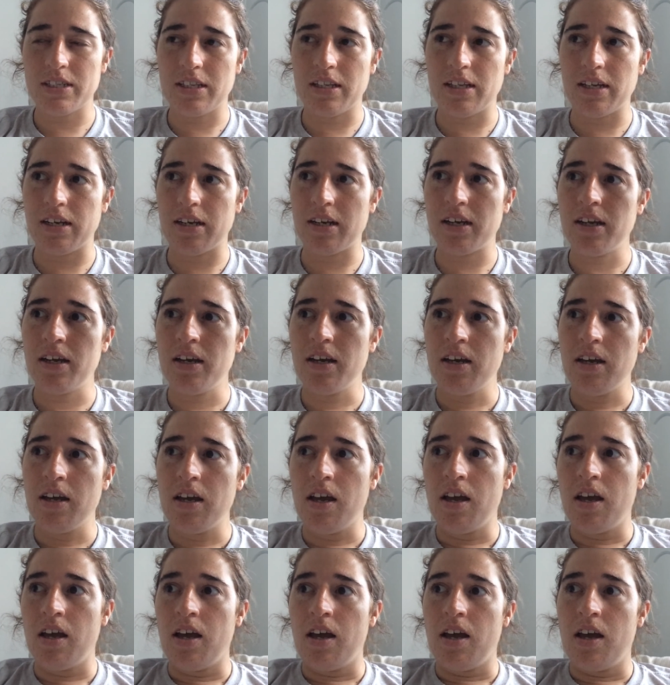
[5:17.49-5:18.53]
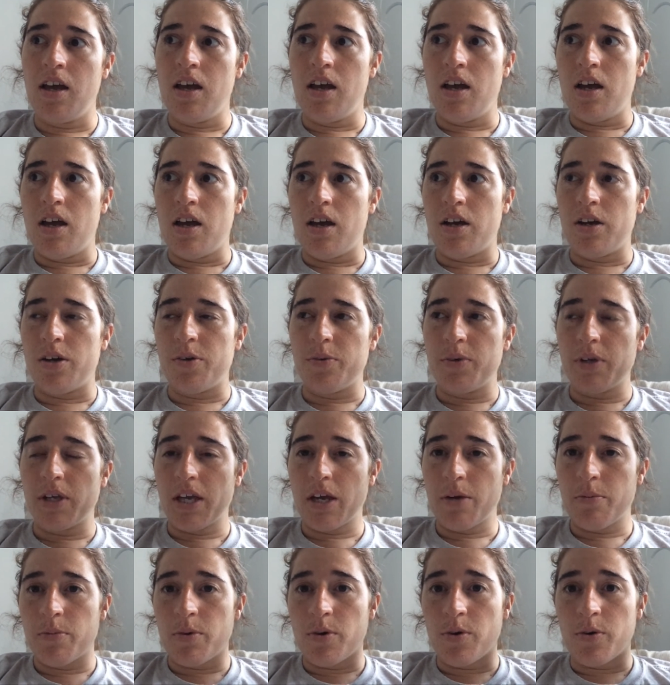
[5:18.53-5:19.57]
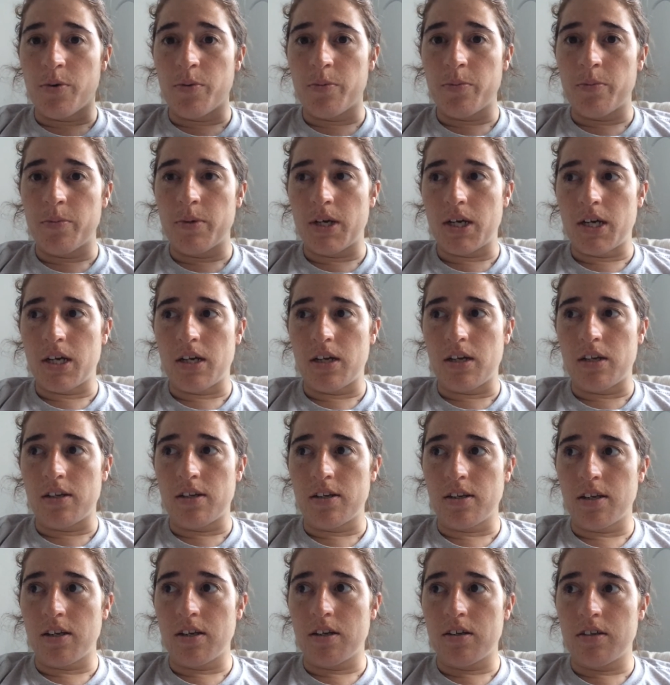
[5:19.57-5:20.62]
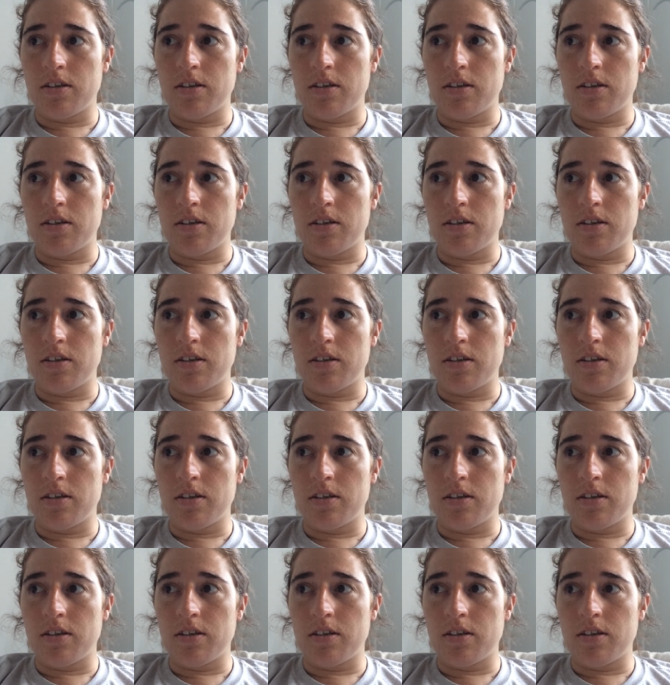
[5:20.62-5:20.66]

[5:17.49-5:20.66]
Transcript: and then we came home and